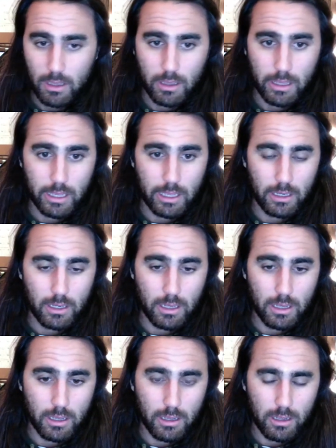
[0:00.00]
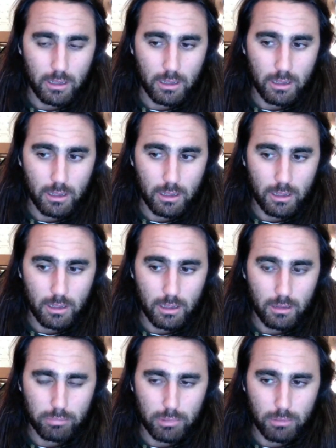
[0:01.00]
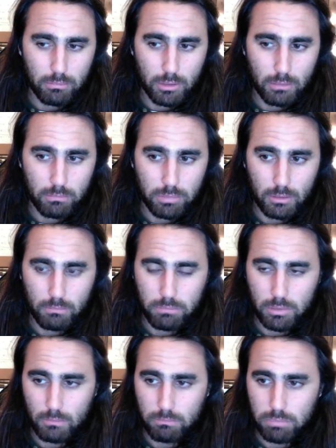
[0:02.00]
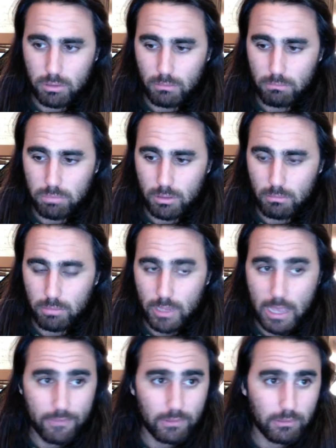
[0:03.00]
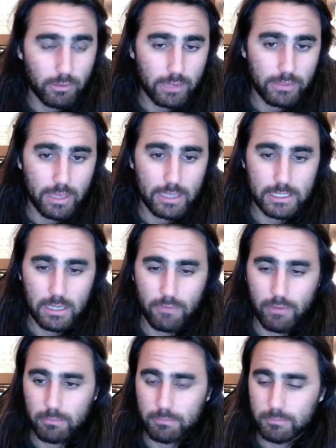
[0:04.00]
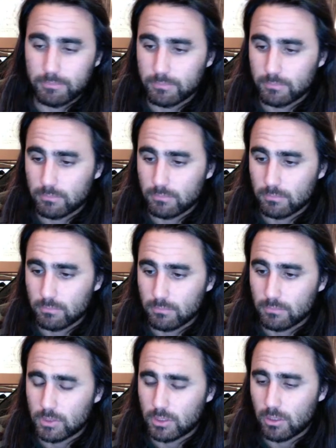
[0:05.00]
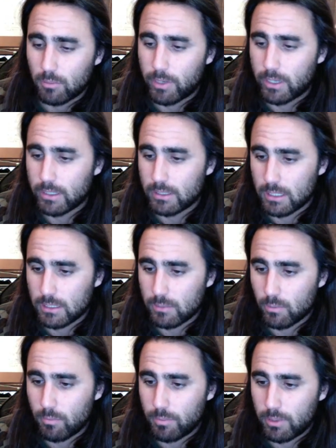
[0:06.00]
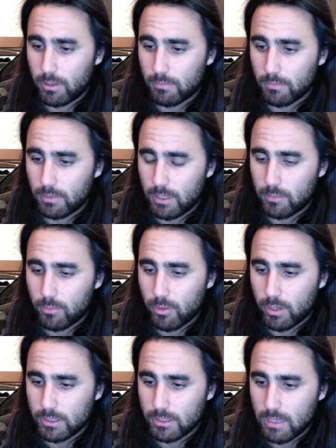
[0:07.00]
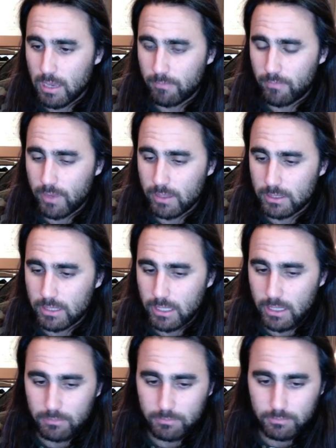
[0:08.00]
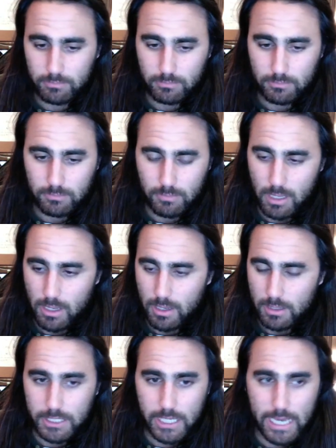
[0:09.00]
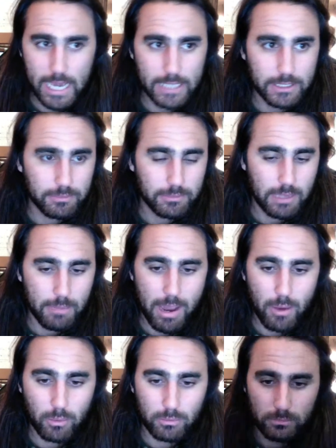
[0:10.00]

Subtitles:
And blah, blah, blah, blah, blah, blah, blah. Have a great Thanksgiving. So Brendan says it won't be. Later, boys. I'm Fen. See you. See you guys. I'm out.